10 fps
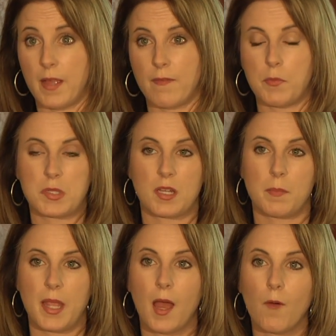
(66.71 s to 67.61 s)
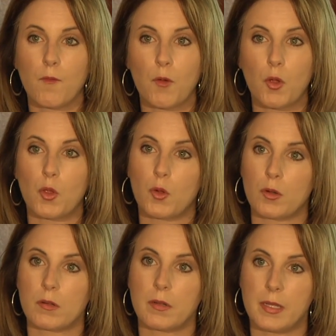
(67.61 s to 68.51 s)
if it was going to be helpful
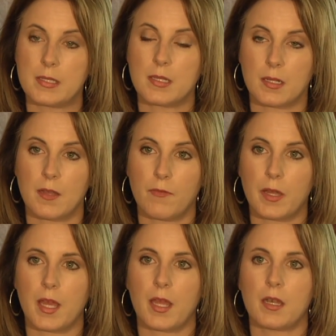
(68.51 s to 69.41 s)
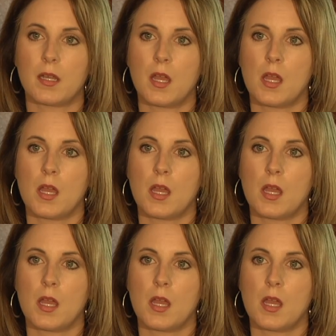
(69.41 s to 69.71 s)
or insignificant.